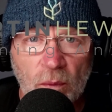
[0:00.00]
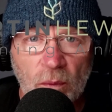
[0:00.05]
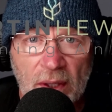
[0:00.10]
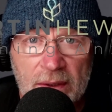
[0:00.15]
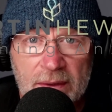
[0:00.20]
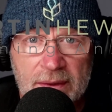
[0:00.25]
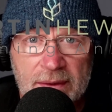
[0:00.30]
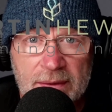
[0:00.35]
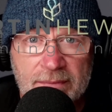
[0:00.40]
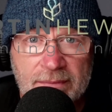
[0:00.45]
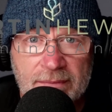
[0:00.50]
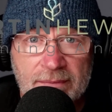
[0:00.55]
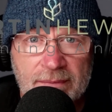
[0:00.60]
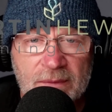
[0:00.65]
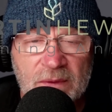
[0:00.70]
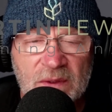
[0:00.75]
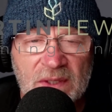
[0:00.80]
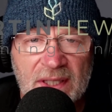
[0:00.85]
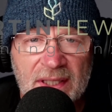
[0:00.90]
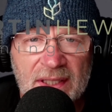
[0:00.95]
Welcome
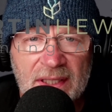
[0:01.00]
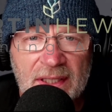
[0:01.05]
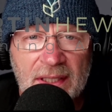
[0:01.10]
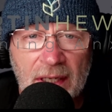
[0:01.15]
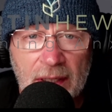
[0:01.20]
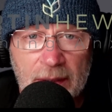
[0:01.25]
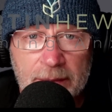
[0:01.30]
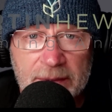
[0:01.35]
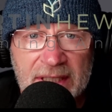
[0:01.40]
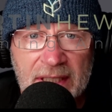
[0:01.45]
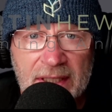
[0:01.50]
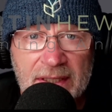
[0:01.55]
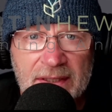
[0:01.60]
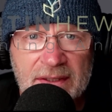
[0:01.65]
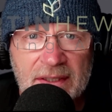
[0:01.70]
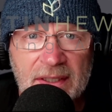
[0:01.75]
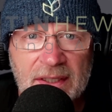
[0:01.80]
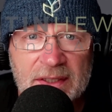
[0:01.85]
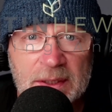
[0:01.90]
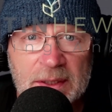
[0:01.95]
to the Calming
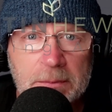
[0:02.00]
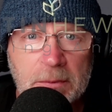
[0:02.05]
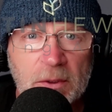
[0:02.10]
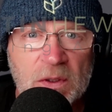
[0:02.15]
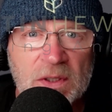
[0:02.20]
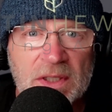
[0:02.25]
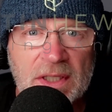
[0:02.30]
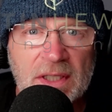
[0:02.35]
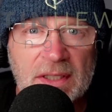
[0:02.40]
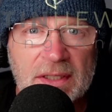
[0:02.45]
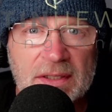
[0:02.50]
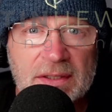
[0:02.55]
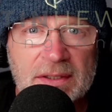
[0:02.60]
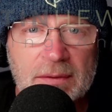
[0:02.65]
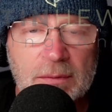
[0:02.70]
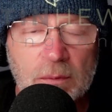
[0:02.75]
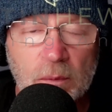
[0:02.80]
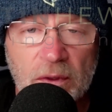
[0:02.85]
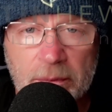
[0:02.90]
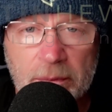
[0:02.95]
Anxiety Podcast
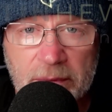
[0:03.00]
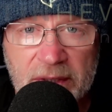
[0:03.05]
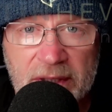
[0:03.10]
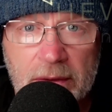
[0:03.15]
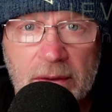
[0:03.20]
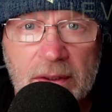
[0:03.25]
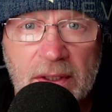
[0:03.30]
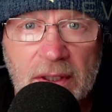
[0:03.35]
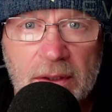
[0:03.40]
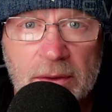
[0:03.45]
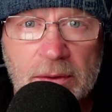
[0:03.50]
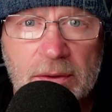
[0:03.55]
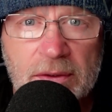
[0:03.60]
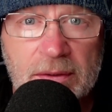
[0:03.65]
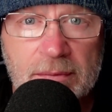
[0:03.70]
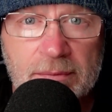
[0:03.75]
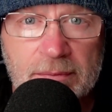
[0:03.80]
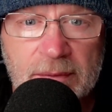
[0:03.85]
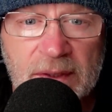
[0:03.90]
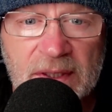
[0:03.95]
with me, your
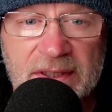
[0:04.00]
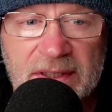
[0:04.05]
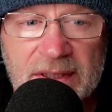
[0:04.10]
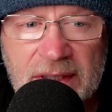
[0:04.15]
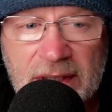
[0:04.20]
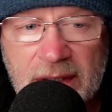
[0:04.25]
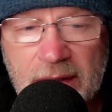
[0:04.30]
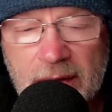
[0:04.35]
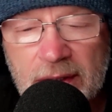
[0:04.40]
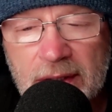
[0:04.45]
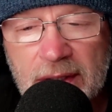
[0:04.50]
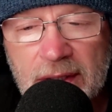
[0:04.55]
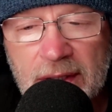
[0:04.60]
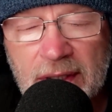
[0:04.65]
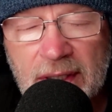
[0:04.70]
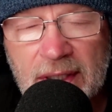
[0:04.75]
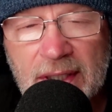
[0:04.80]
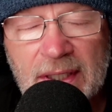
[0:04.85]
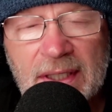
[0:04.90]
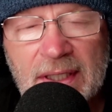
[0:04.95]
host, Martin Hewlett,
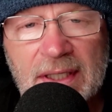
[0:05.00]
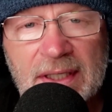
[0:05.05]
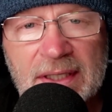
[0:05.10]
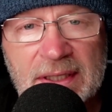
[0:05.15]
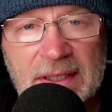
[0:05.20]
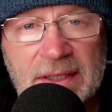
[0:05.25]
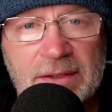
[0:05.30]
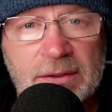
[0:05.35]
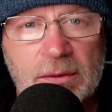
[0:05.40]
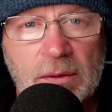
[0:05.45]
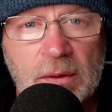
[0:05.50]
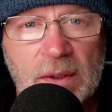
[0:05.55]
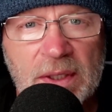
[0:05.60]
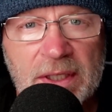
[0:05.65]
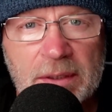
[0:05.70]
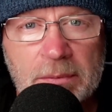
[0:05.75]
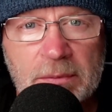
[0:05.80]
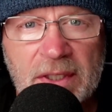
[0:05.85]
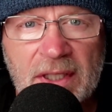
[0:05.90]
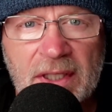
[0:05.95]
clinical
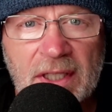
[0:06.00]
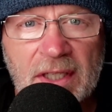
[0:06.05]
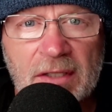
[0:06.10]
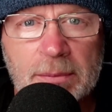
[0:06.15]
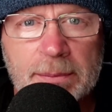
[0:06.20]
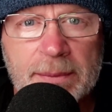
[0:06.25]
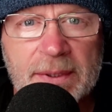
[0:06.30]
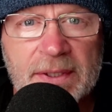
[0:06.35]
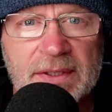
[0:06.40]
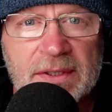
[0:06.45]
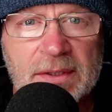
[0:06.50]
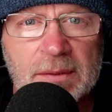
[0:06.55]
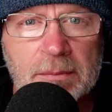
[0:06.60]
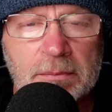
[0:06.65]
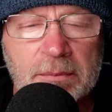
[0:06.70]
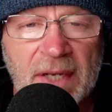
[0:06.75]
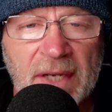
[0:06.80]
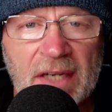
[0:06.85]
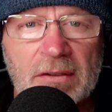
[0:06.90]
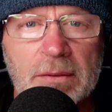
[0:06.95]
hypnotherapist,
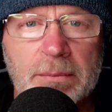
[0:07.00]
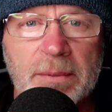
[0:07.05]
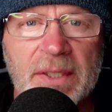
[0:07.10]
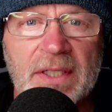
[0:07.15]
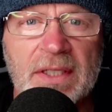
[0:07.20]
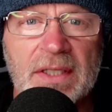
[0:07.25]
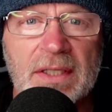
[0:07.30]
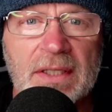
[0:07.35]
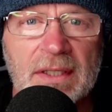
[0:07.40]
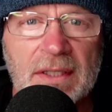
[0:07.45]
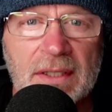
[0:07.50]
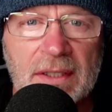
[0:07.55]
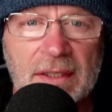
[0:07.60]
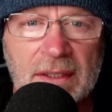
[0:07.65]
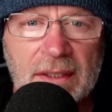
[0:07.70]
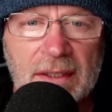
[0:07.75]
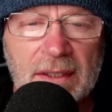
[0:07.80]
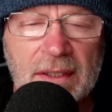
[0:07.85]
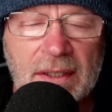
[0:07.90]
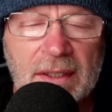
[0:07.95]
paramedic,
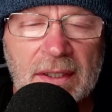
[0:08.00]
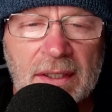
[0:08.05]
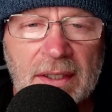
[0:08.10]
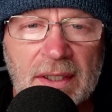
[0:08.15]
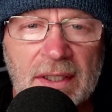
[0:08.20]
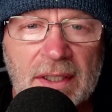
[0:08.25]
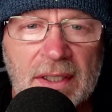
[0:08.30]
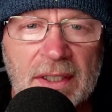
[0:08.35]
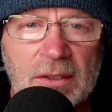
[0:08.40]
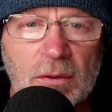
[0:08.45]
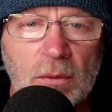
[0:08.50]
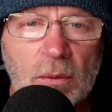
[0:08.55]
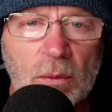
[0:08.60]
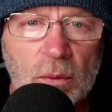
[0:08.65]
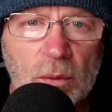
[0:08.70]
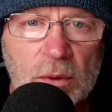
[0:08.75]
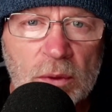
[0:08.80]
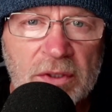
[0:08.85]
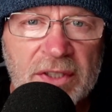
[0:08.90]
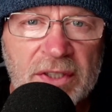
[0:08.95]
and
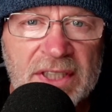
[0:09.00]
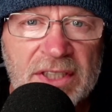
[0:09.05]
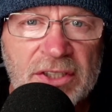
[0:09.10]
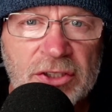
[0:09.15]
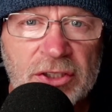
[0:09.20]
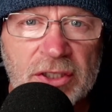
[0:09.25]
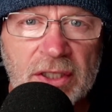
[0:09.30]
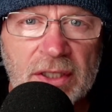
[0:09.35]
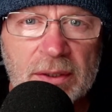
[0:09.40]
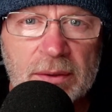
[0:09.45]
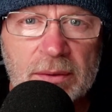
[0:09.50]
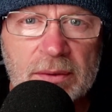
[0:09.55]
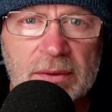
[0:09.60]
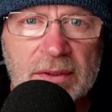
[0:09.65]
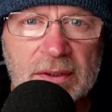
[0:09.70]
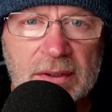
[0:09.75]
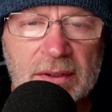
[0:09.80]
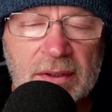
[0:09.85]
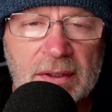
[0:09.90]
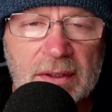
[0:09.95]
all of these
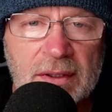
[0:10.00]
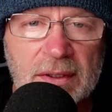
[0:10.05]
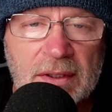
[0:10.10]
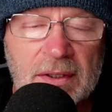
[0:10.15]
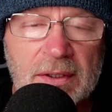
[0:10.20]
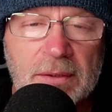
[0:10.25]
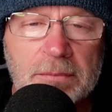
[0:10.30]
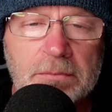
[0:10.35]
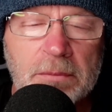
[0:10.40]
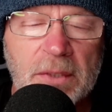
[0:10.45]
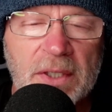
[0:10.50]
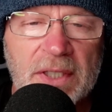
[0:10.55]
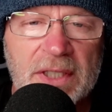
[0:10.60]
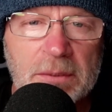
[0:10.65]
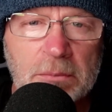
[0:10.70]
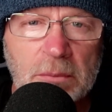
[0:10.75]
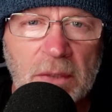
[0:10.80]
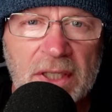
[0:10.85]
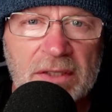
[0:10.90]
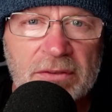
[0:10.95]
shows
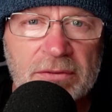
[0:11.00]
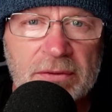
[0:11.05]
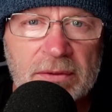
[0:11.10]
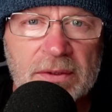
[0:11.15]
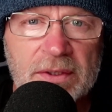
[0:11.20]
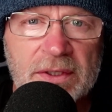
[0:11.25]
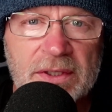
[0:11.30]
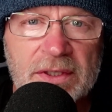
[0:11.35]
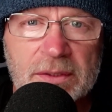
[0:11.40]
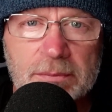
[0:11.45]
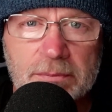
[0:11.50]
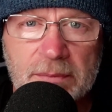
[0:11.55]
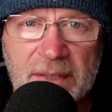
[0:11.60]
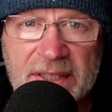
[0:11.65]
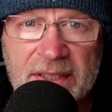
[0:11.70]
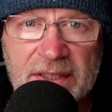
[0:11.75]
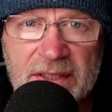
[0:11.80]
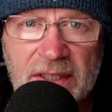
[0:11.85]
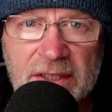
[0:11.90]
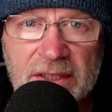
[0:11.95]
combine mindfulness,
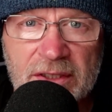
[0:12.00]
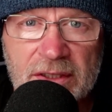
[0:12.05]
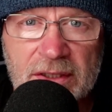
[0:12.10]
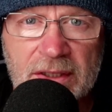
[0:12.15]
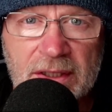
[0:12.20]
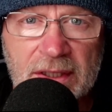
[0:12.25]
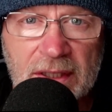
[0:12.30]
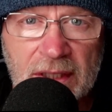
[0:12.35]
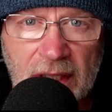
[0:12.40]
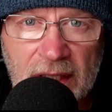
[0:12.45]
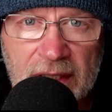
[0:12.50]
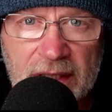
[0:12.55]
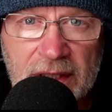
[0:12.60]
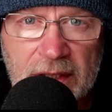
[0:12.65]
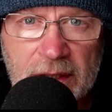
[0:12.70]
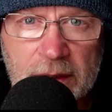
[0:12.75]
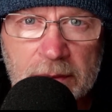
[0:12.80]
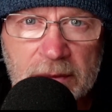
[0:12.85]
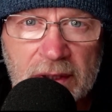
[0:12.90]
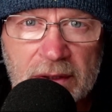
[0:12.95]
meditation, and
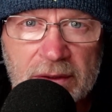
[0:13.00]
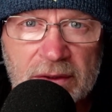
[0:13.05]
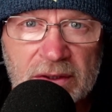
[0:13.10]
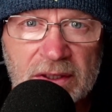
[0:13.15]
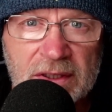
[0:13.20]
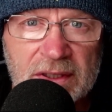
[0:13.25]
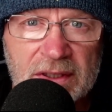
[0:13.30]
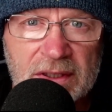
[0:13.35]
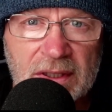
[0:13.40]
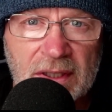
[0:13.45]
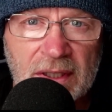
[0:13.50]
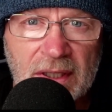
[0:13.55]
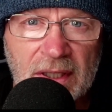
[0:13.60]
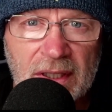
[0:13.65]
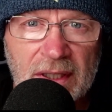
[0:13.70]
guided hypnosis